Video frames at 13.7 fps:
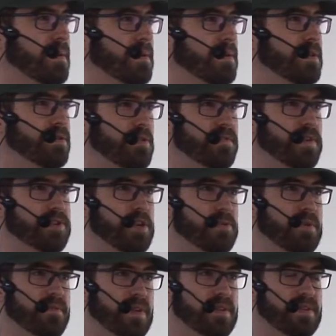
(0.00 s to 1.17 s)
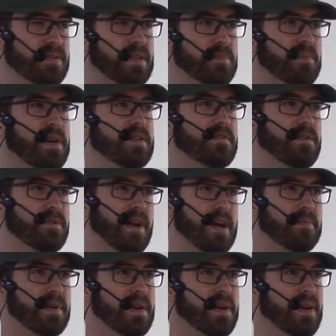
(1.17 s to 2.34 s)
this new feature with existing part of your
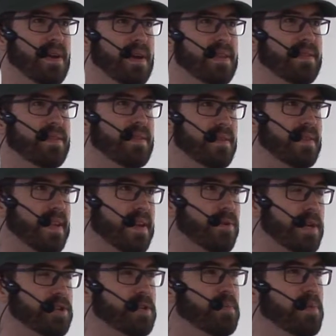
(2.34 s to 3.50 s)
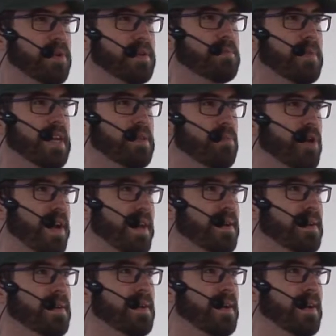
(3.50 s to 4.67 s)
app. And the integration point might break.
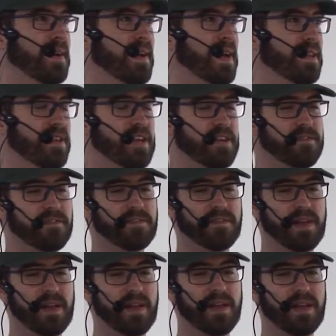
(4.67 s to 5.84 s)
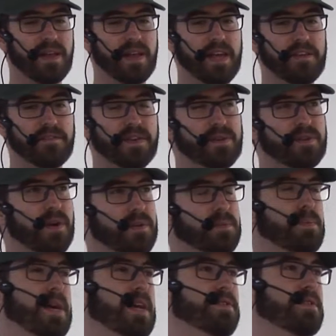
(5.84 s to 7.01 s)
And if you don't
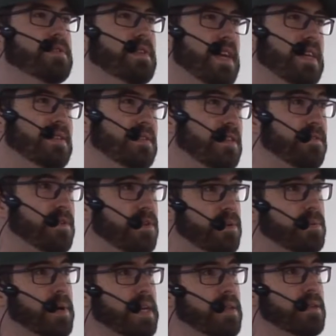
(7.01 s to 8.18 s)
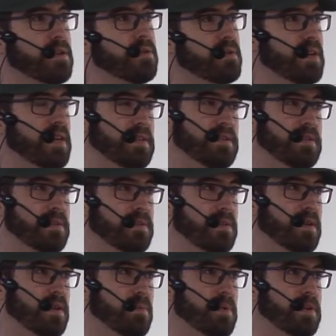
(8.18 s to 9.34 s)
run your tests, if you don't write new tests
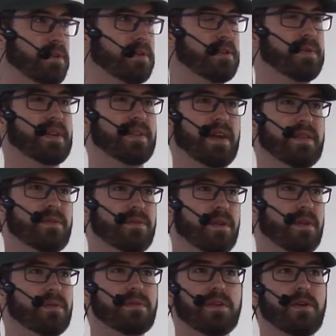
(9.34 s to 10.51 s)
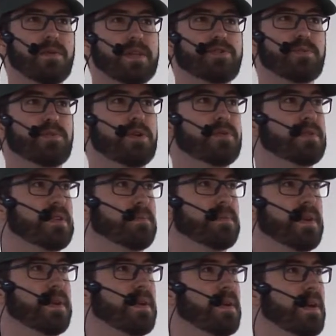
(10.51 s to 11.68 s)
when you're doing that, you don't know that you broke
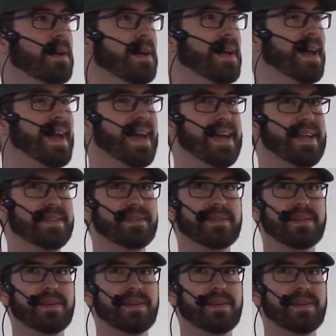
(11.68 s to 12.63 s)
something. And